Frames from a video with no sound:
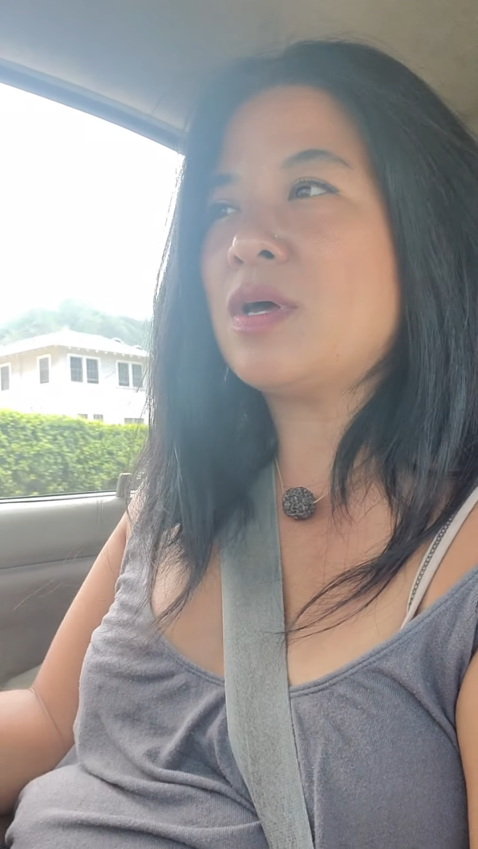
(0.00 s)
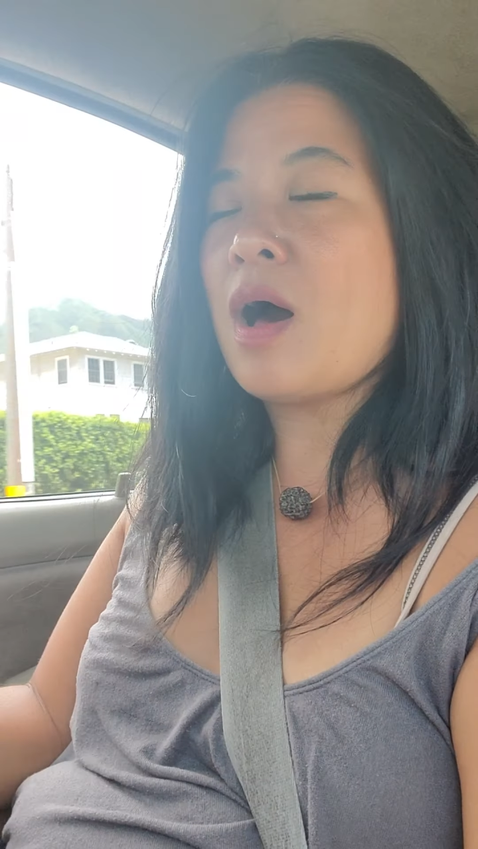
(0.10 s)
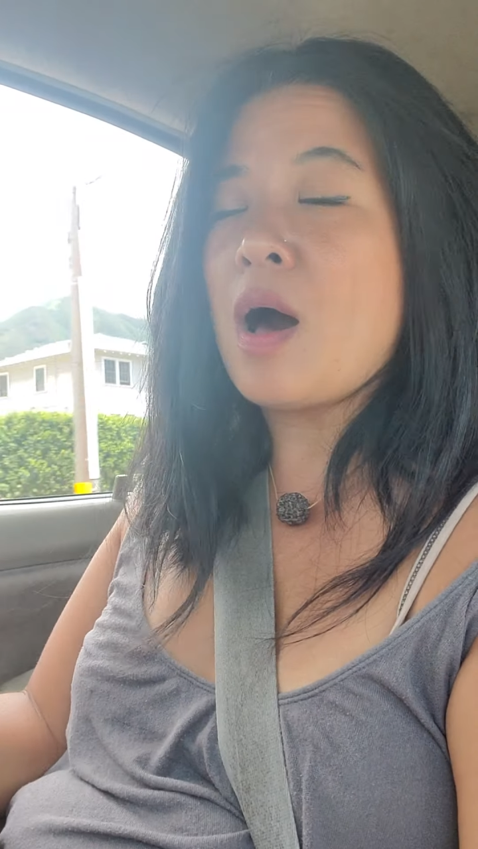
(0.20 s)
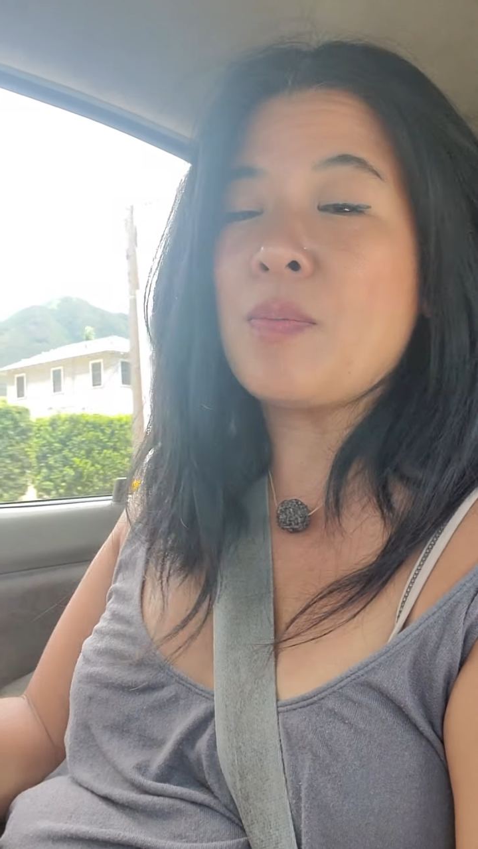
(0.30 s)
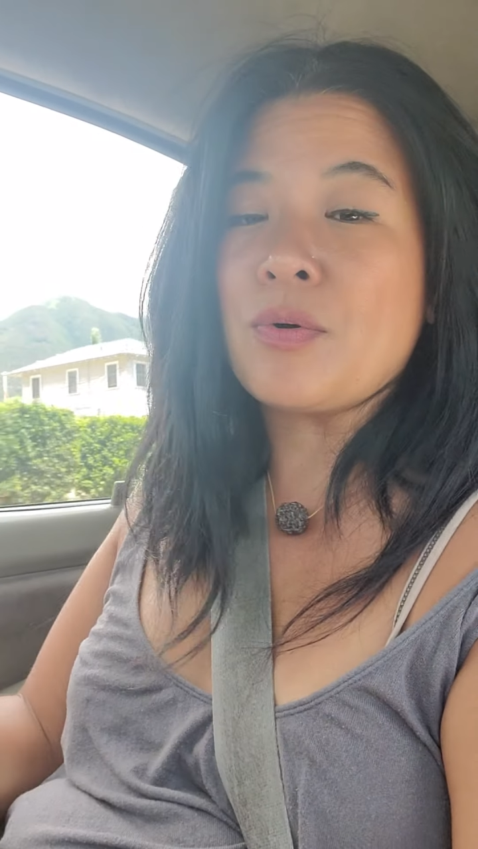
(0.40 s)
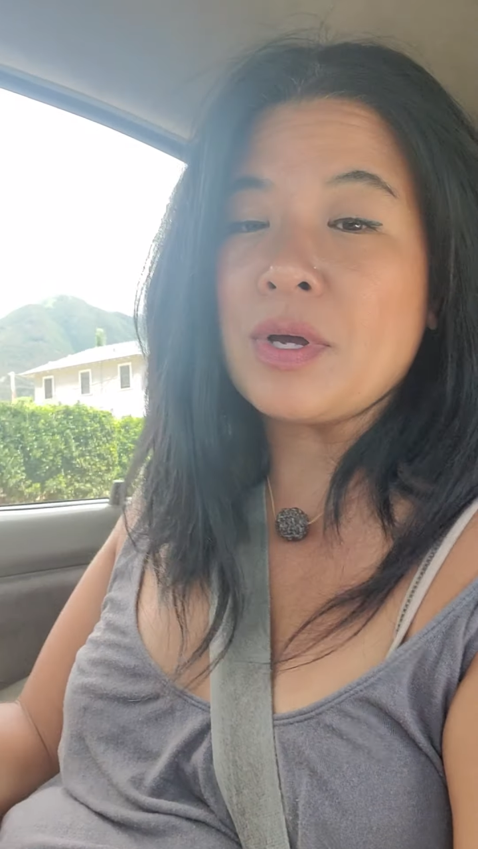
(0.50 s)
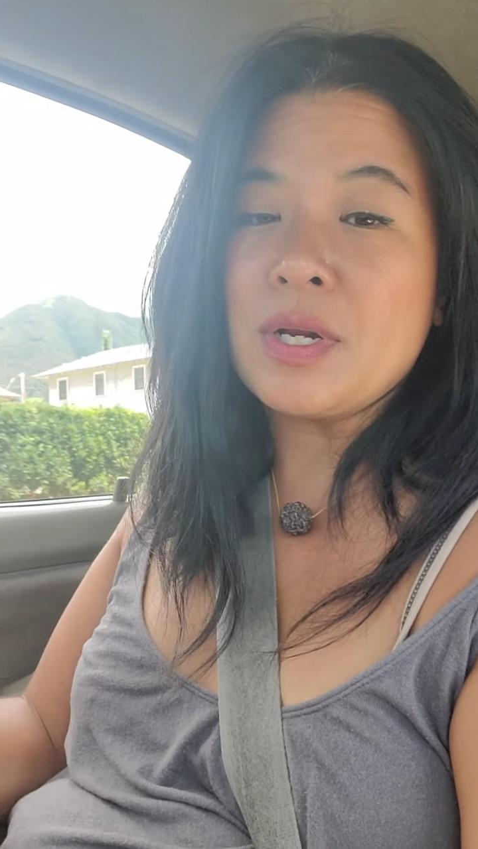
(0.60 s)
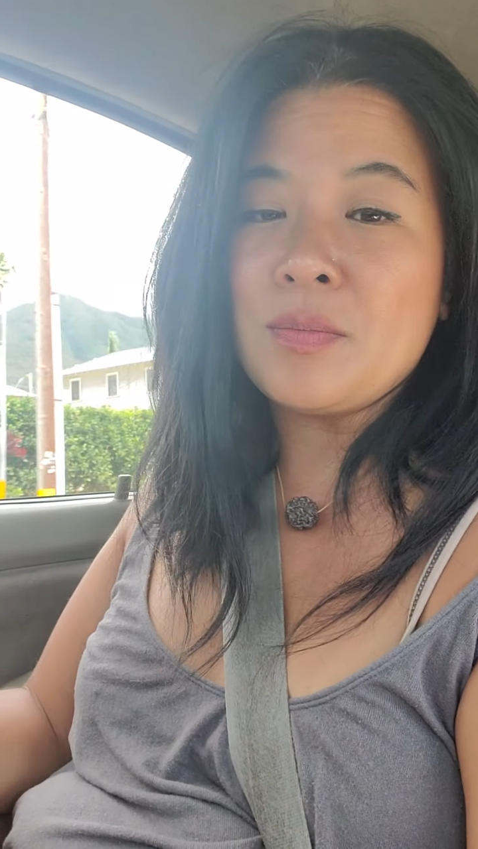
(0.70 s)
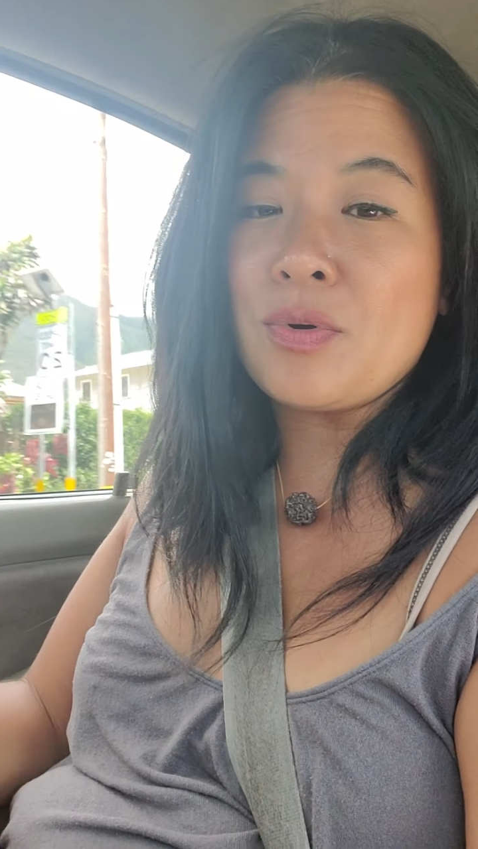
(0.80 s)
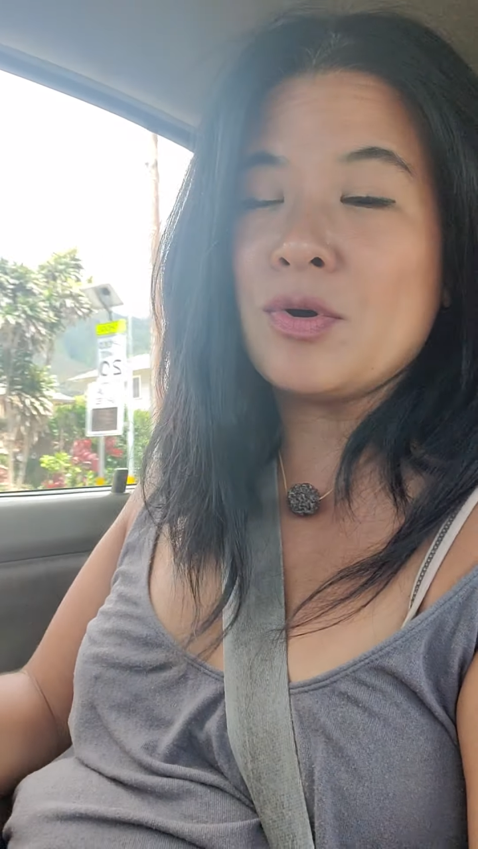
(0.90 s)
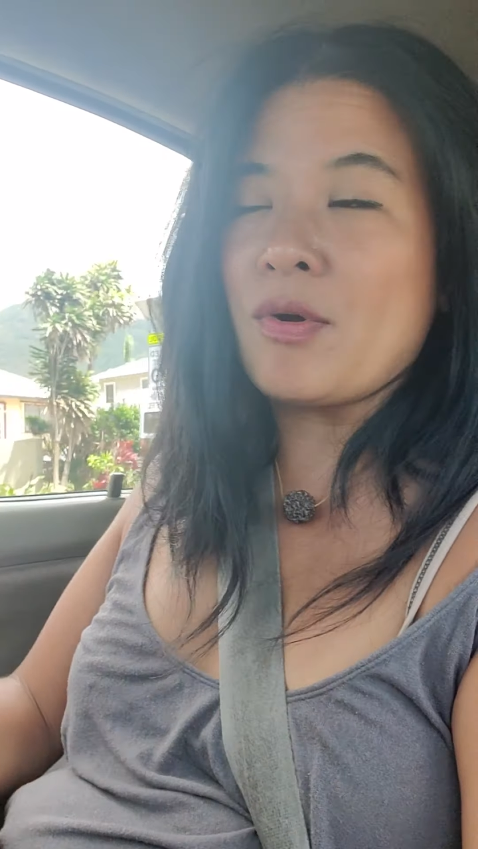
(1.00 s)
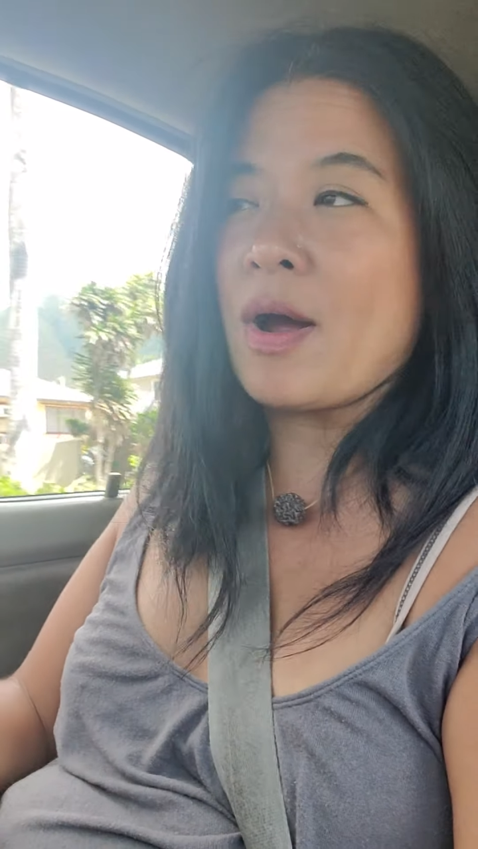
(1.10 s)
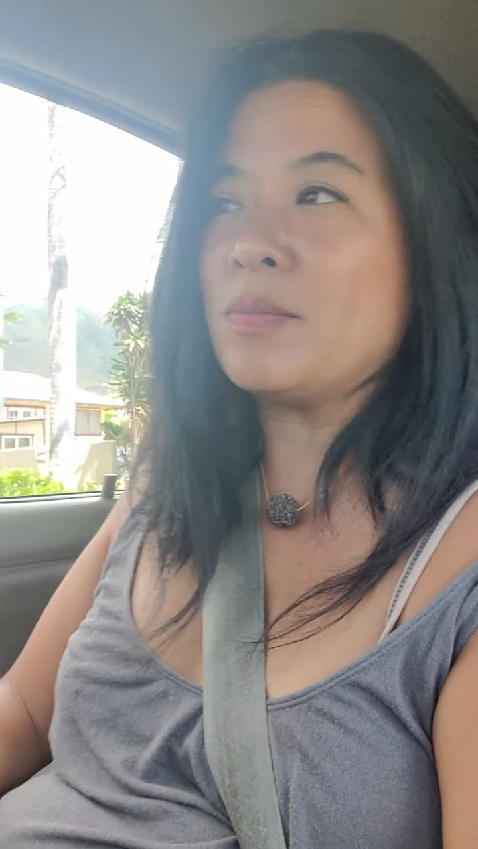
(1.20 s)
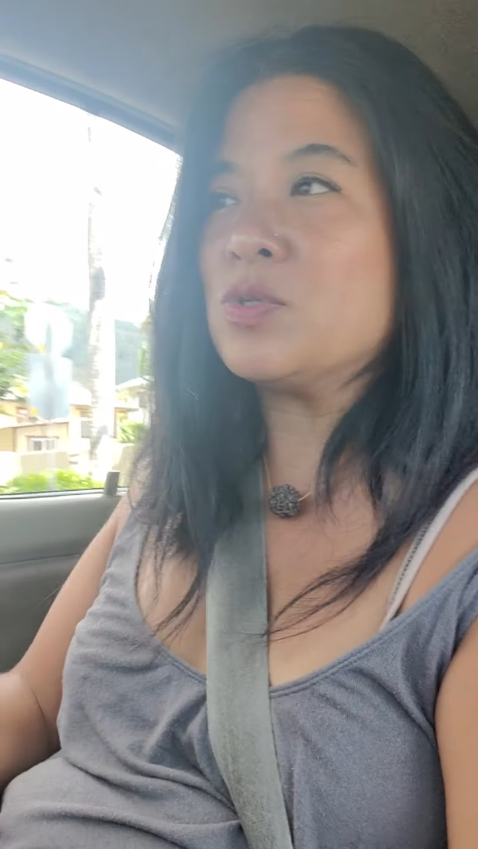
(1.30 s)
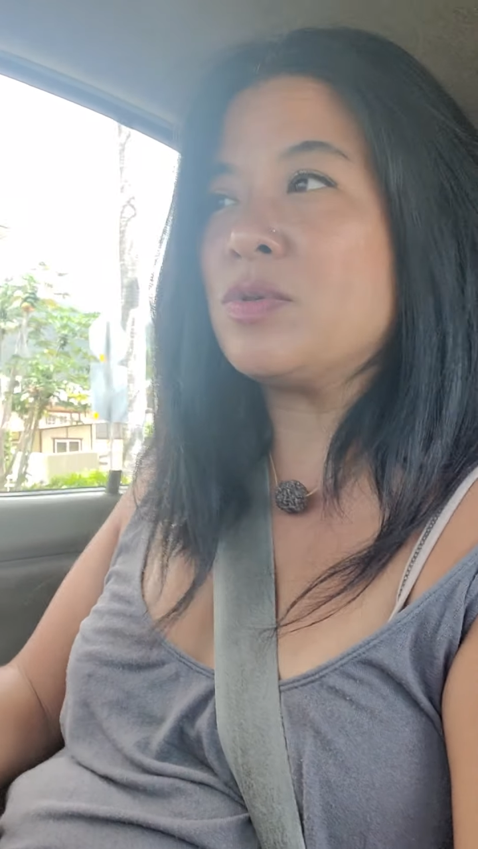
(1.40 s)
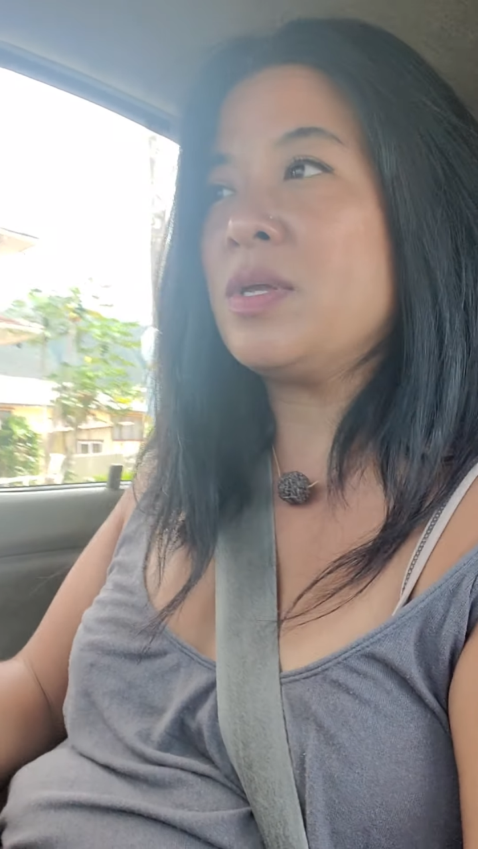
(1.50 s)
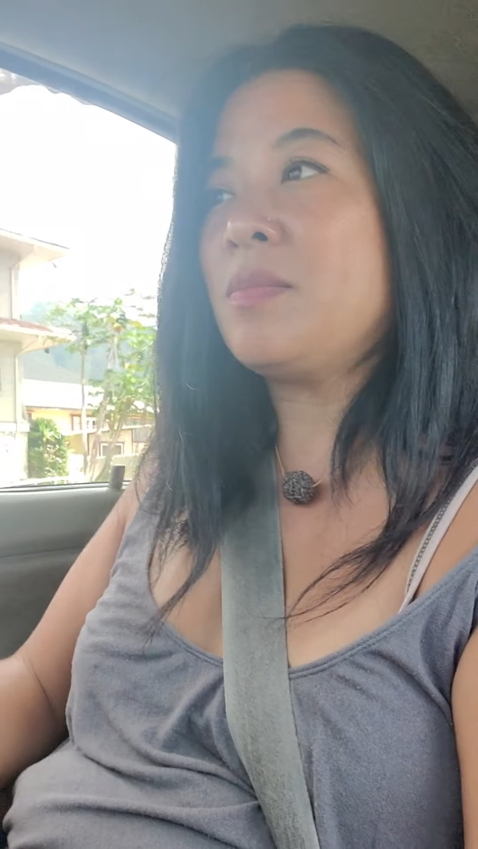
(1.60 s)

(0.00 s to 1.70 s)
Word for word: operating programs within